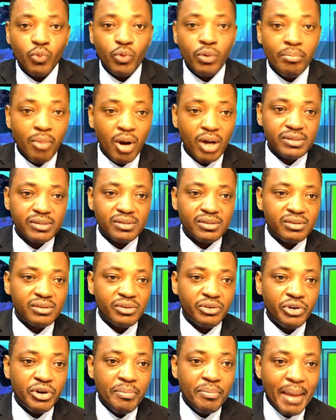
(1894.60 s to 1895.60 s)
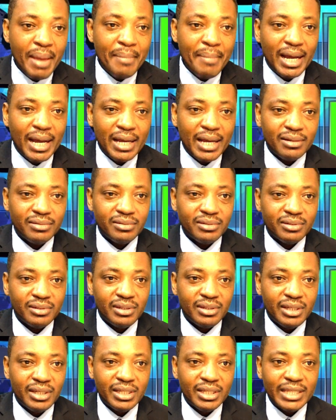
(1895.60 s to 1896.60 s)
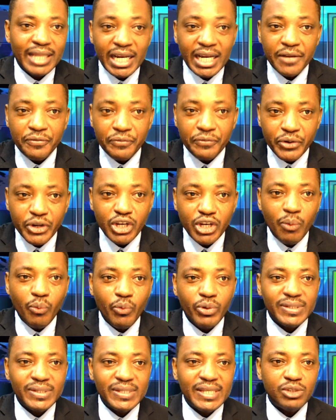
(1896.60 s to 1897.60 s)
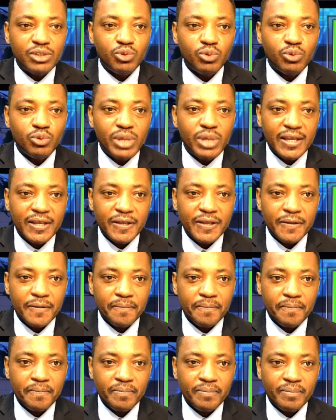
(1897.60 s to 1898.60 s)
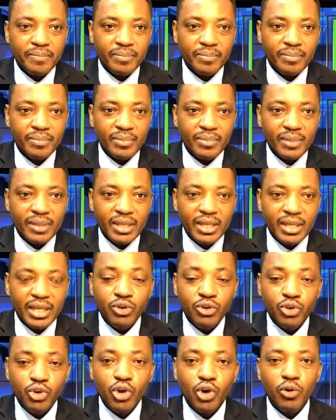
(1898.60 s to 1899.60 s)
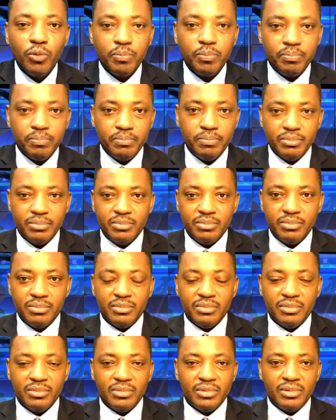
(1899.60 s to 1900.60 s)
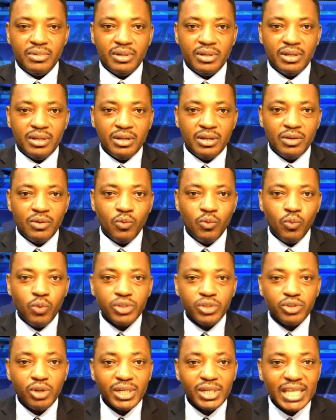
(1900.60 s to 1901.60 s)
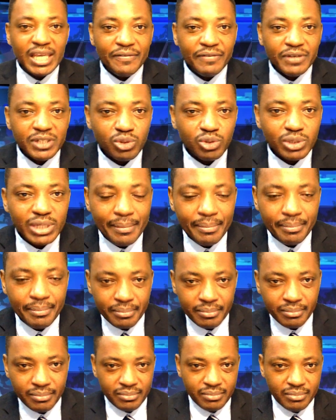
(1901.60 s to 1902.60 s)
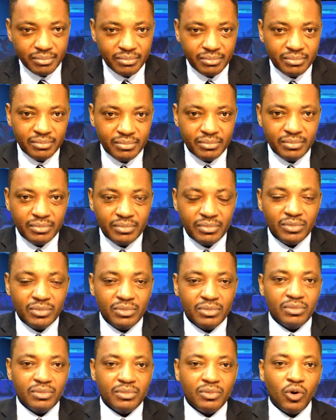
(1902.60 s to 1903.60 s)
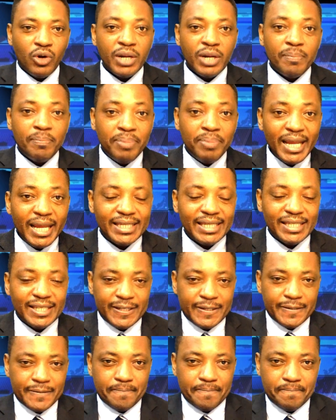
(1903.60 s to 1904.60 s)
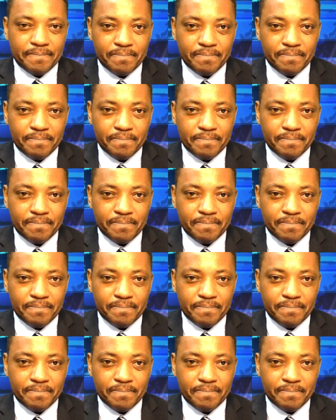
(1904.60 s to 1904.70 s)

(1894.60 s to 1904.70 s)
We must remember that the freedom we see today in Europe was not given to them on a plate.